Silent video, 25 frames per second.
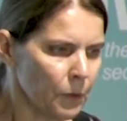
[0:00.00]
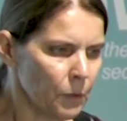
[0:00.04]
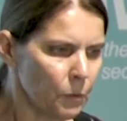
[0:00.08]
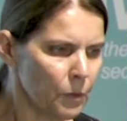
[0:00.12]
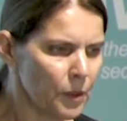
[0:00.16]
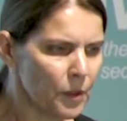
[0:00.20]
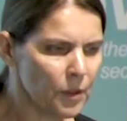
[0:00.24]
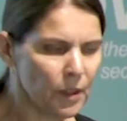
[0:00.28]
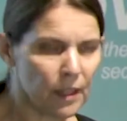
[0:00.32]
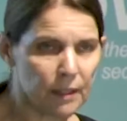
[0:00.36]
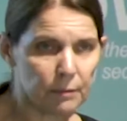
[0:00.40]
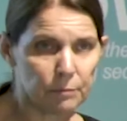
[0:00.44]

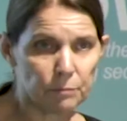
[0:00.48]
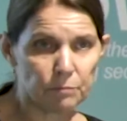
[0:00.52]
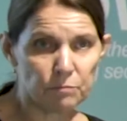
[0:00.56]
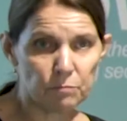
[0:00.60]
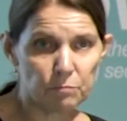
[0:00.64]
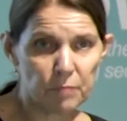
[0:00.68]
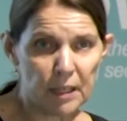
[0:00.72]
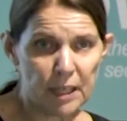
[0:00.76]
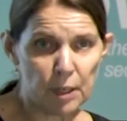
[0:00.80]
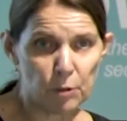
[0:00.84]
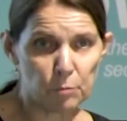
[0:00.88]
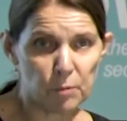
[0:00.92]
With the
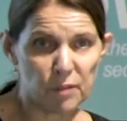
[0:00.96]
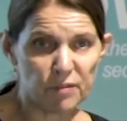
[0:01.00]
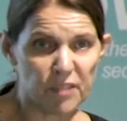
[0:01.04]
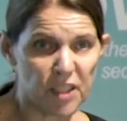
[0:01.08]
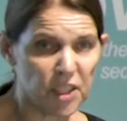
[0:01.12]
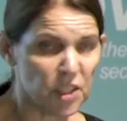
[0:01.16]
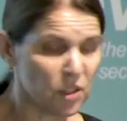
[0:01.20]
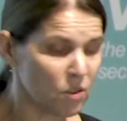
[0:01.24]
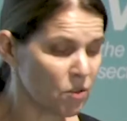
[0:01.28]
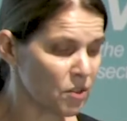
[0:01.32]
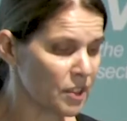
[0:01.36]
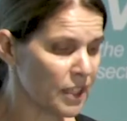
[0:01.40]
health
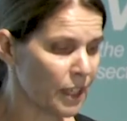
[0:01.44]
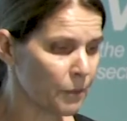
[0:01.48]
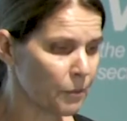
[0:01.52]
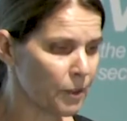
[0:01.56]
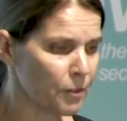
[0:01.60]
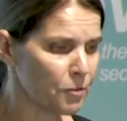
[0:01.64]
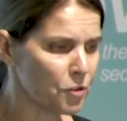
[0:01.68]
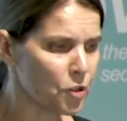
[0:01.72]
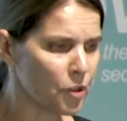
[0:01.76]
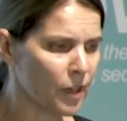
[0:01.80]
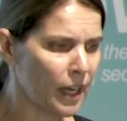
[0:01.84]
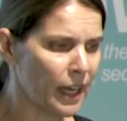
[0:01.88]
professionals that
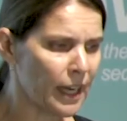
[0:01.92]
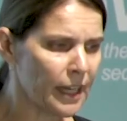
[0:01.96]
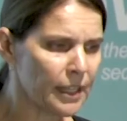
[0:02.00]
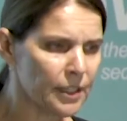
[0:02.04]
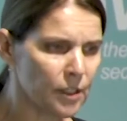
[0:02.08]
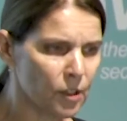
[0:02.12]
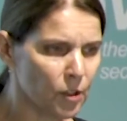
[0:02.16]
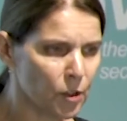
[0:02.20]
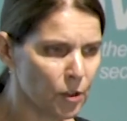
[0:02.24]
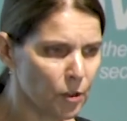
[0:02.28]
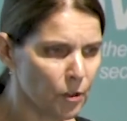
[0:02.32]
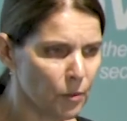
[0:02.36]
we've
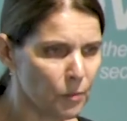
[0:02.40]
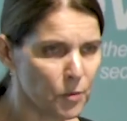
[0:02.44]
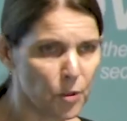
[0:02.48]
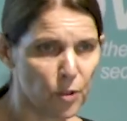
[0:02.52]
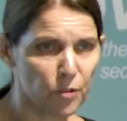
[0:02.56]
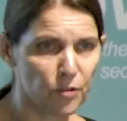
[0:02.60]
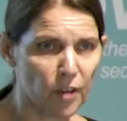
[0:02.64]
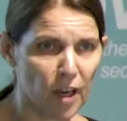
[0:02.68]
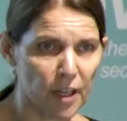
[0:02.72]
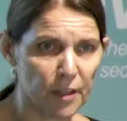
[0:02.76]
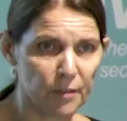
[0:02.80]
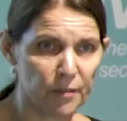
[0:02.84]
trained, a lot of them
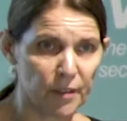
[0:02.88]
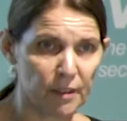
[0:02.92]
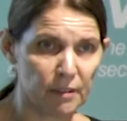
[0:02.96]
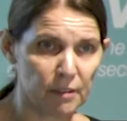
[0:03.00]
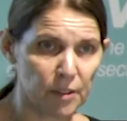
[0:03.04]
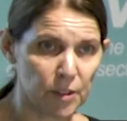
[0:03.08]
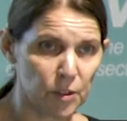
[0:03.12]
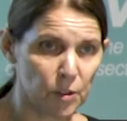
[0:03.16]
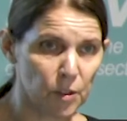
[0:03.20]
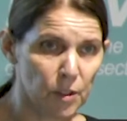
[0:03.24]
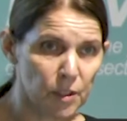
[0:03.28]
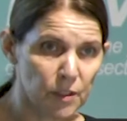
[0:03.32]
do find it
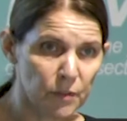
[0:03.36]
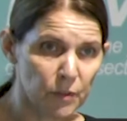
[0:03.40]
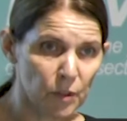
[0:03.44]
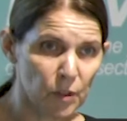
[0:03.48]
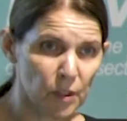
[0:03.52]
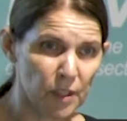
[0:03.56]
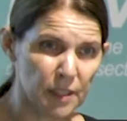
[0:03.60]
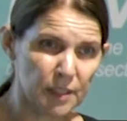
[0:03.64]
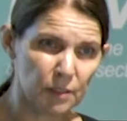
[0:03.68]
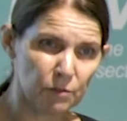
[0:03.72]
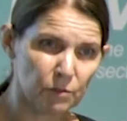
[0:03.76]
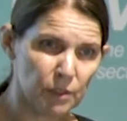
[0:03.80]
very
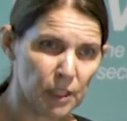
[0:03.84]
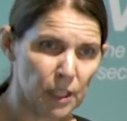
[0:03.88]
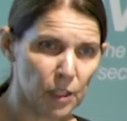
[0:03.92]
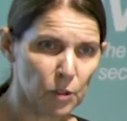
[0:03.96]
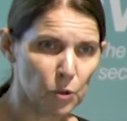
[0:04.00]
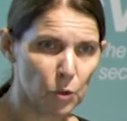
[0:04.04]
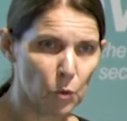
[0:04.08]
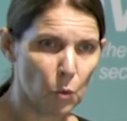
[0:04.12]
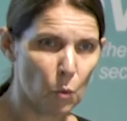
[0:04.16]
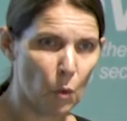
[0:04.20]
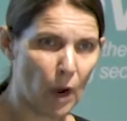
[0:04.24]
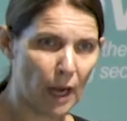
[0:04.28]
useful. It's a really
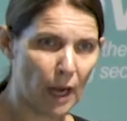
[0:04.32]
good